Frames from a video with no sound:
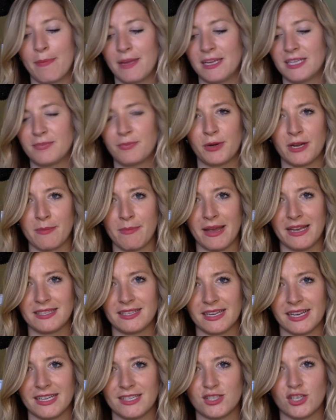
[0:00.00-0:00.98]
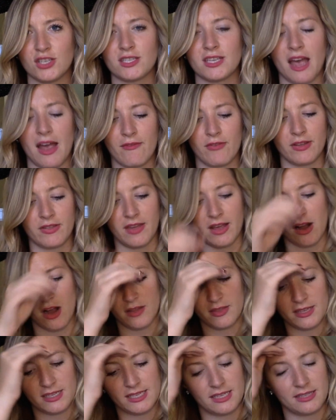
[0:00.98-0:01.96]
It's pretty basic. It's just everything on
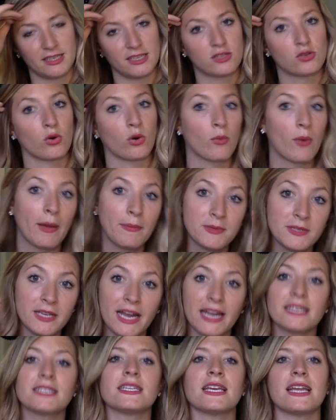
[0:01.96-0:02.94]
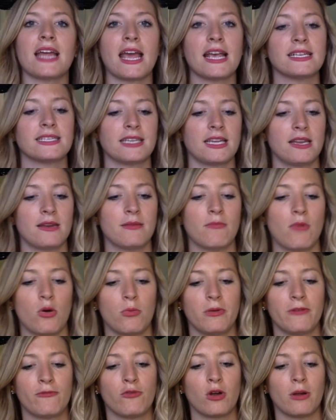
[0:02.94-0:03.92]
the Disney Store website is in
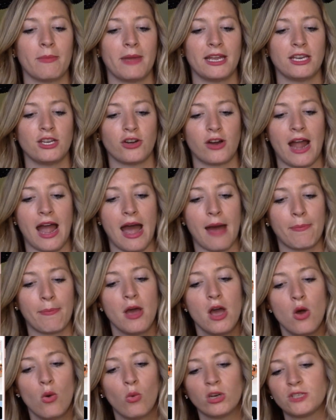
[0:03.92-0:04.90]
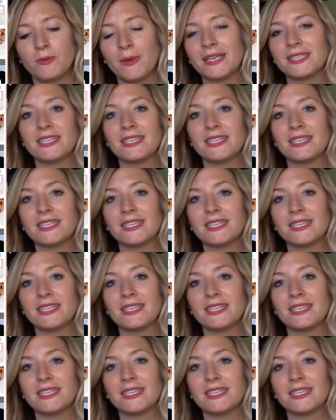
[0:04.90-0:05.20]
mobile form in your app, which makes